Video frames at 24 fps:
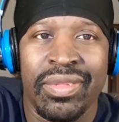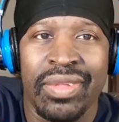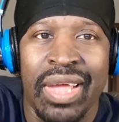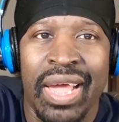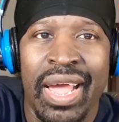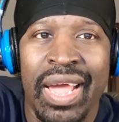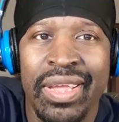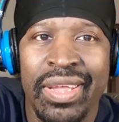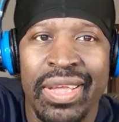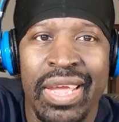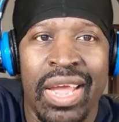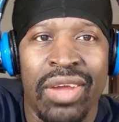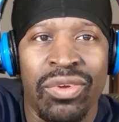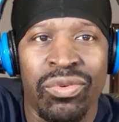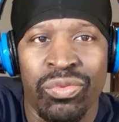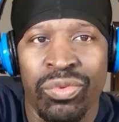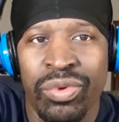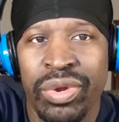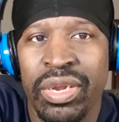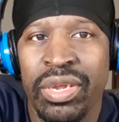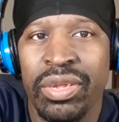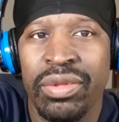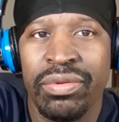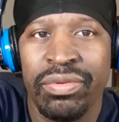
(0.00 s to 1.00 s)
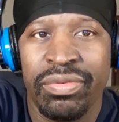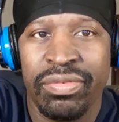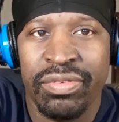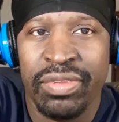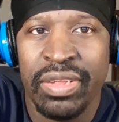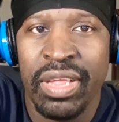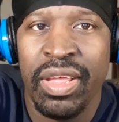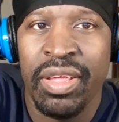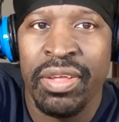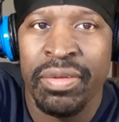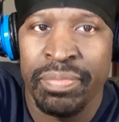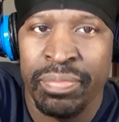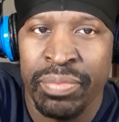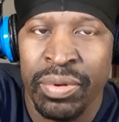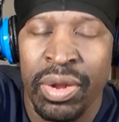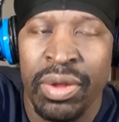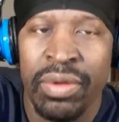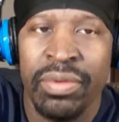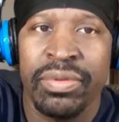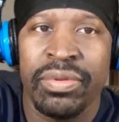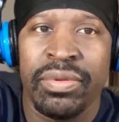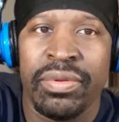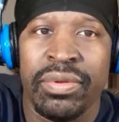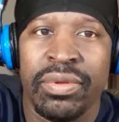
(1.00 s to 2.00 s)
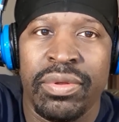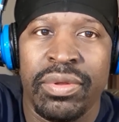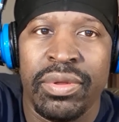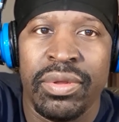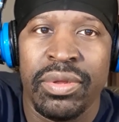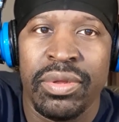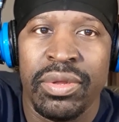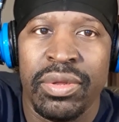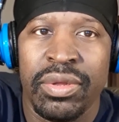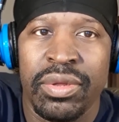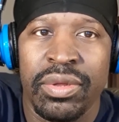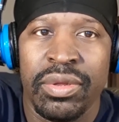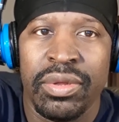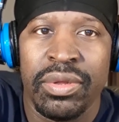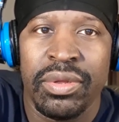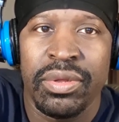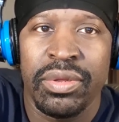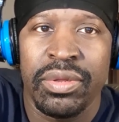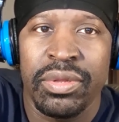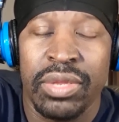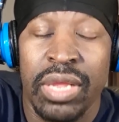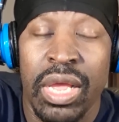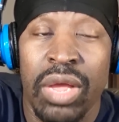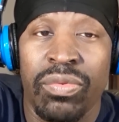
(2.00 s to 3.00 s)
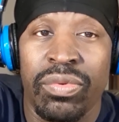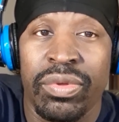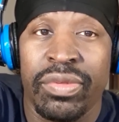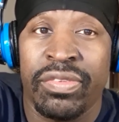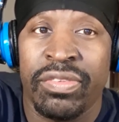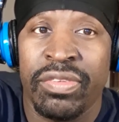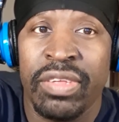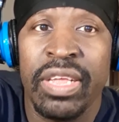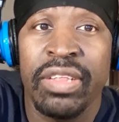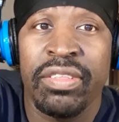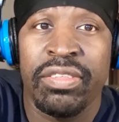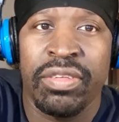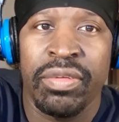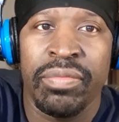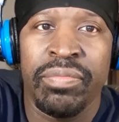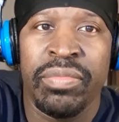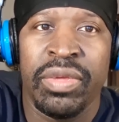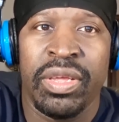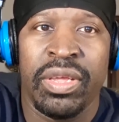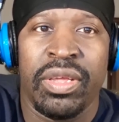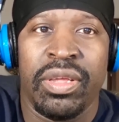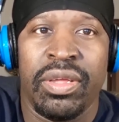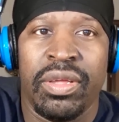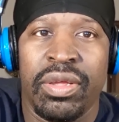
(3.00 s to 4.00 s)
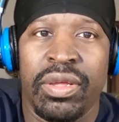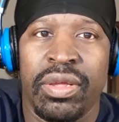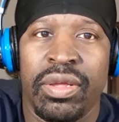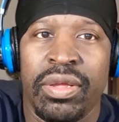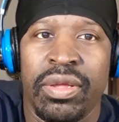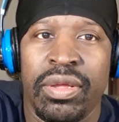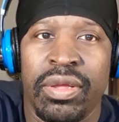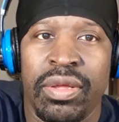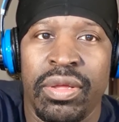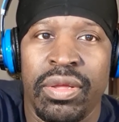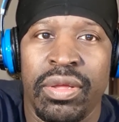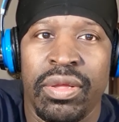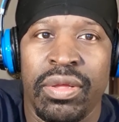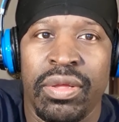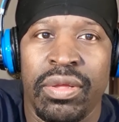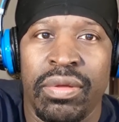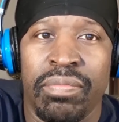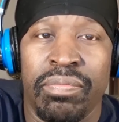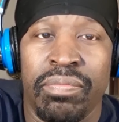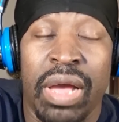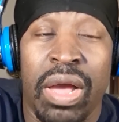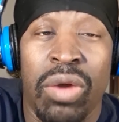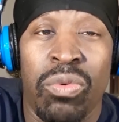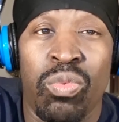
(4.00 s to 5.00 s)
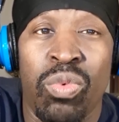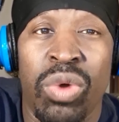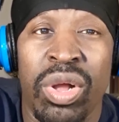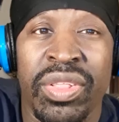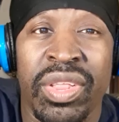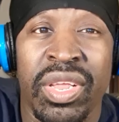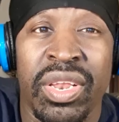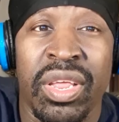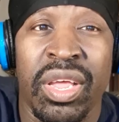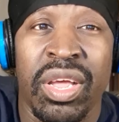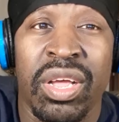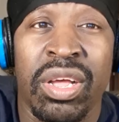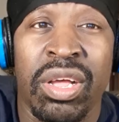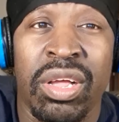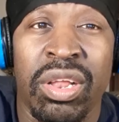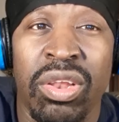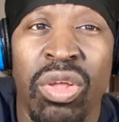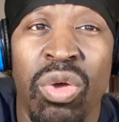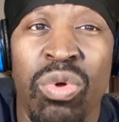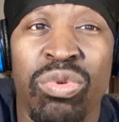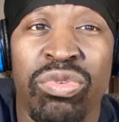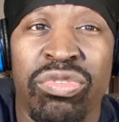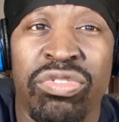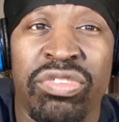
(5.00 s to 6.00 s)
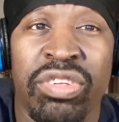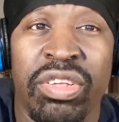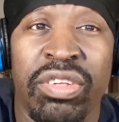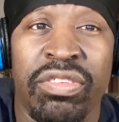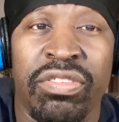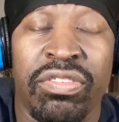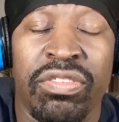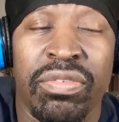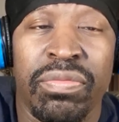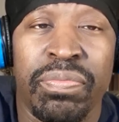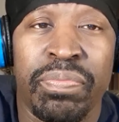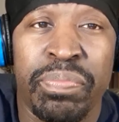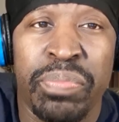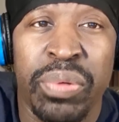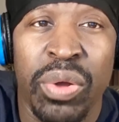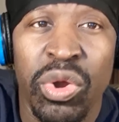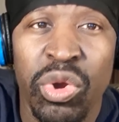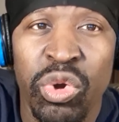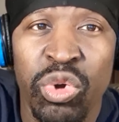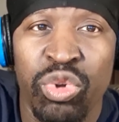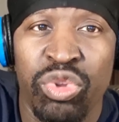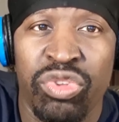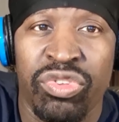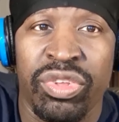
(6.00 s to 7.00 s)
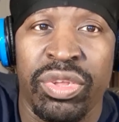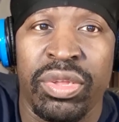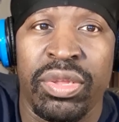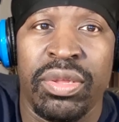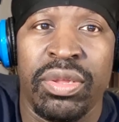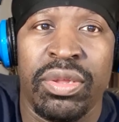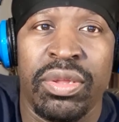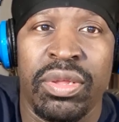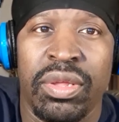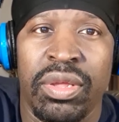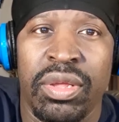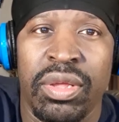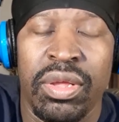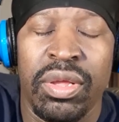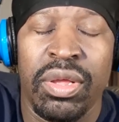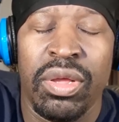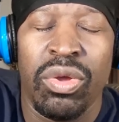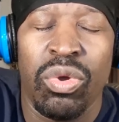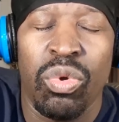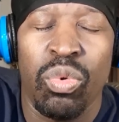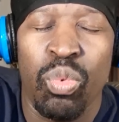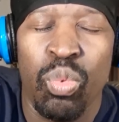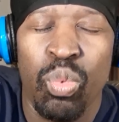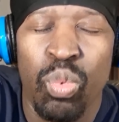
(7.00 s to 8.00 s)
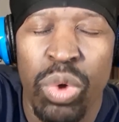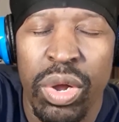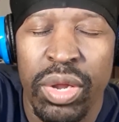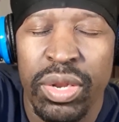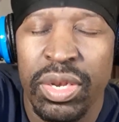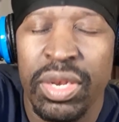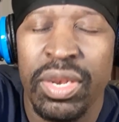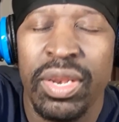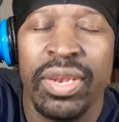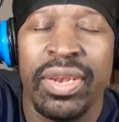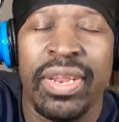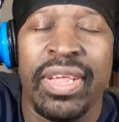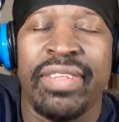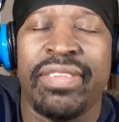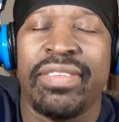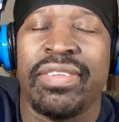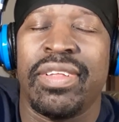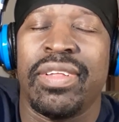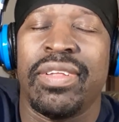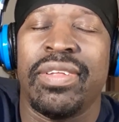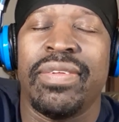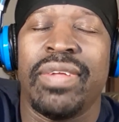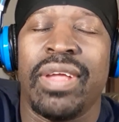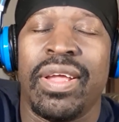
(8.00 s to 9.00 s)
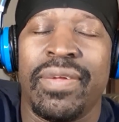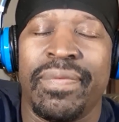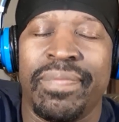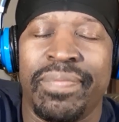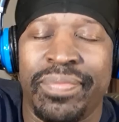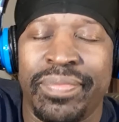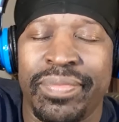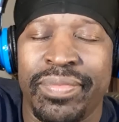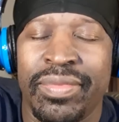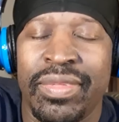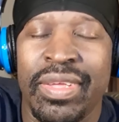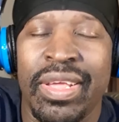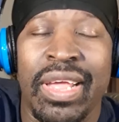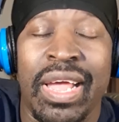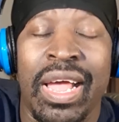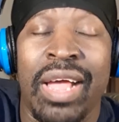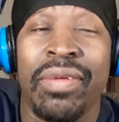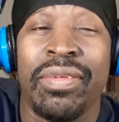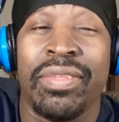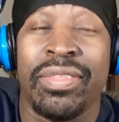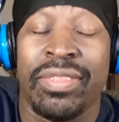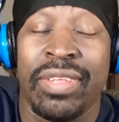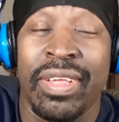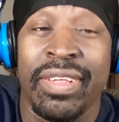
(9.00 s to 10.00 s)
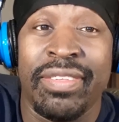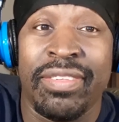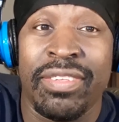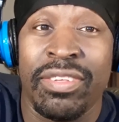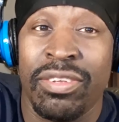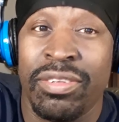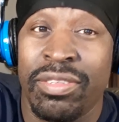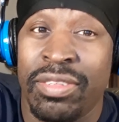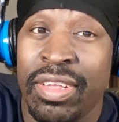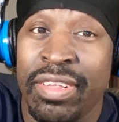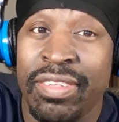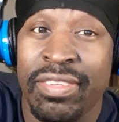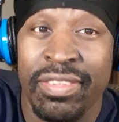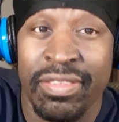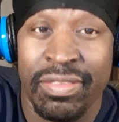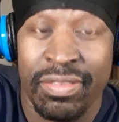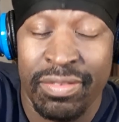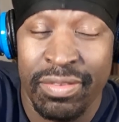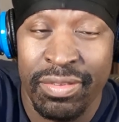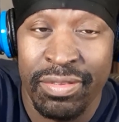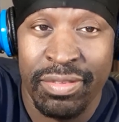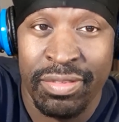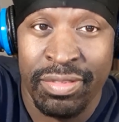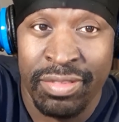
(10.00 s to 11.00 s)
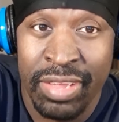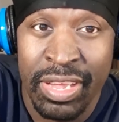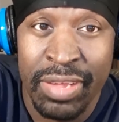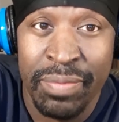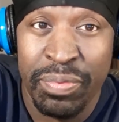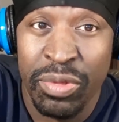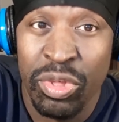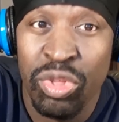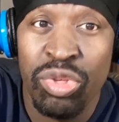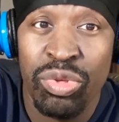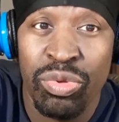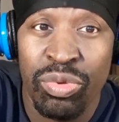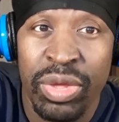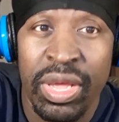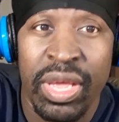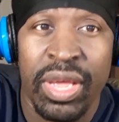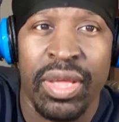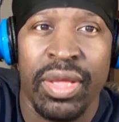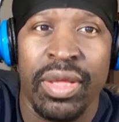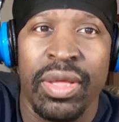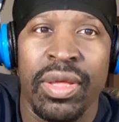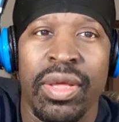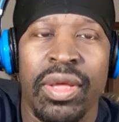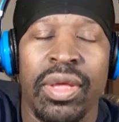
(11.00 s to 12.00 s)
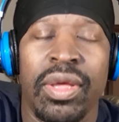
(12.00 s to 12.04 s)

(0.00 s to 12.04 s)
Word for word: I got real stuff, bro, that was sent to me by one of the closest person. One, listen, uh, this is this is deep as you get.